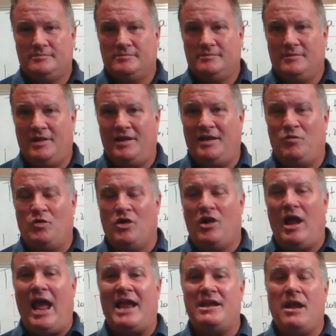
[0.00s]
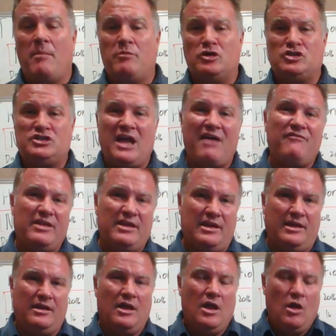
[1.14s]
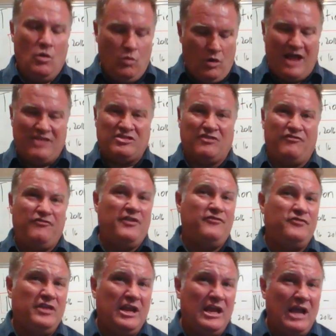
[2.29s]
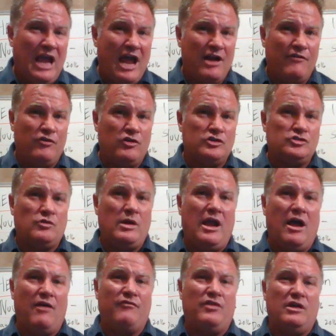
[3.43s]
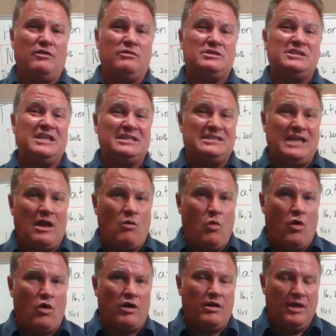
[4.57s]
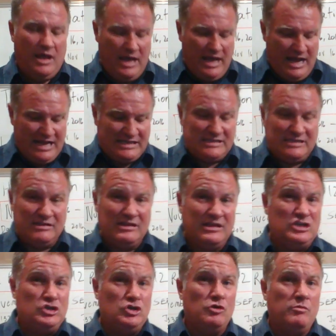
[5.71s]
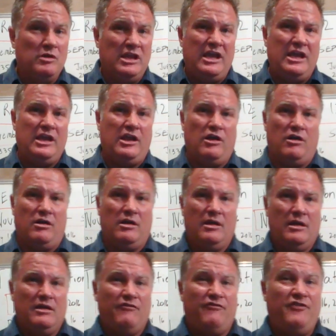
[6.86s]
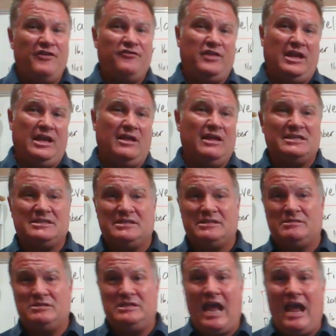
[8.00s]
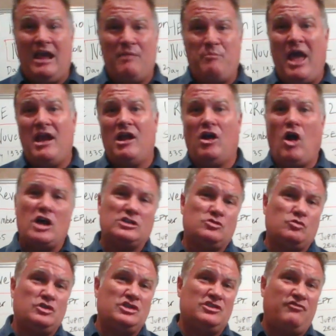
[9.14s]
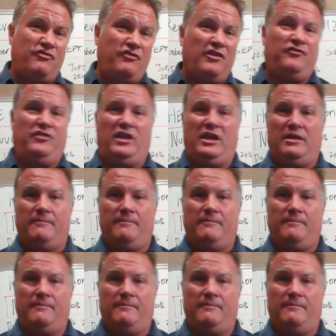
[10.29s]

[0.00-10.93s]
Okay, we're at number 70. We're at the 50th anniversary of the Six-Day War. It's the Jubilee year, 50. It's Pentecost, which is 50.